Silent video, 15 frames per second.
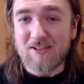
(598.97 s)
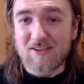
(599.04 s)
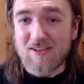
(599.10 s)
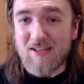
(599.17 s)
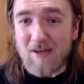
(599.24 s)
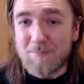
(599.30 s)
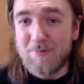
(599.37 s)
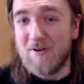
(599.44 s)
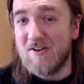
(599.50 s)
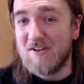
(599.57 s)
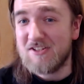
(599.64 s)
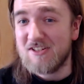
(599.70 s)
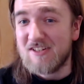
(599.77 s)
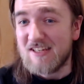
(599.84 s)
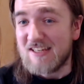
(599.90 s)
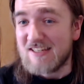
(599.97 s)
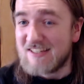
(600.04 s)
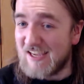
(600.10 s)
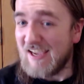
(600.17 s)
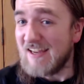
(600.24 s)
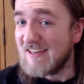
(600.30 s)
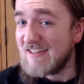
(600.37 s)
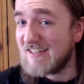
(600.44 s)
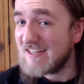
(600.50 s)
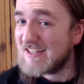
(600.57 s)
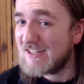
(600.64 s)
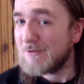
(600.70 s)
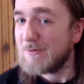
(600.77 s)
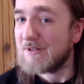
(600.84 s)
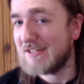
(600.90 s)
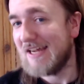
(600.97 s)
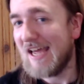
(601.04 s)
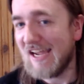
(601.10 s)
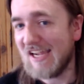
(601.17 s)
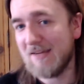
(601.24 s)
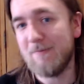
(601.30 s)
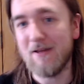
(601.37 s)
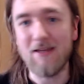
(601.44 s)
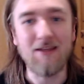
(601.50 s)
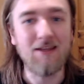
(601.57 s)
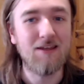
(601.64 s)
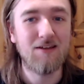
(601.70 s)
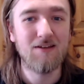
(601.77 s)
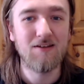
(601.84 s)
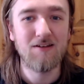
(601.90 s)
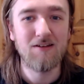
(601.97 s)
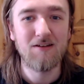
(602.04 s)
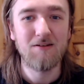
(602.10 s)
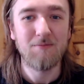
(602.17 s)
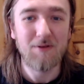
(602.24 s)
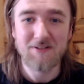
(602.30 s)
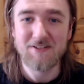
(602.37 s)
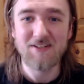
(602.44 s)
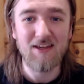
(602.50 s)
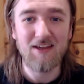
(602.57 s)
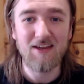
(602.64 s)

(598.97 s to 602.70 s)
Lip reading: that person intended to attack me by saying